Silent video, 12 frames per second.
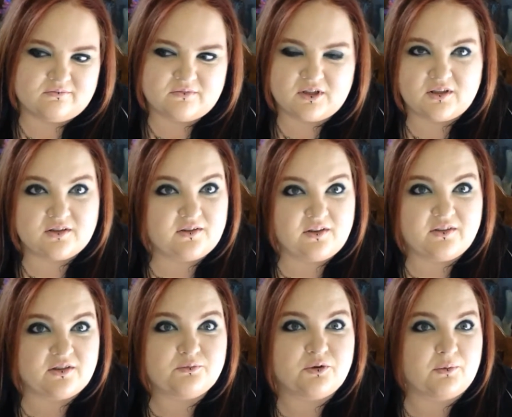yeah, I think
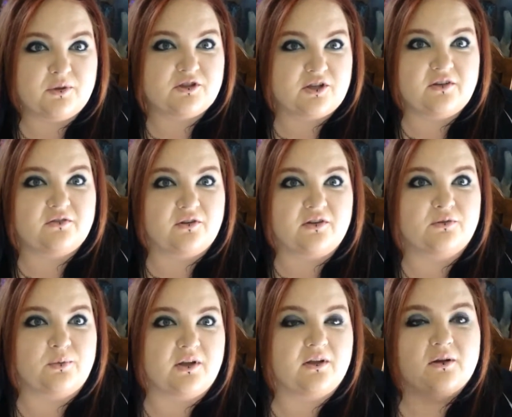that's pretty much it for this
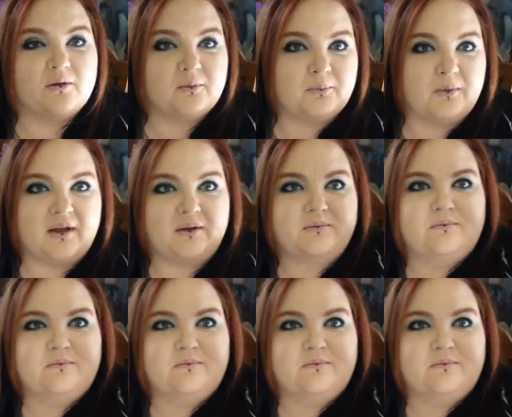week. Bye.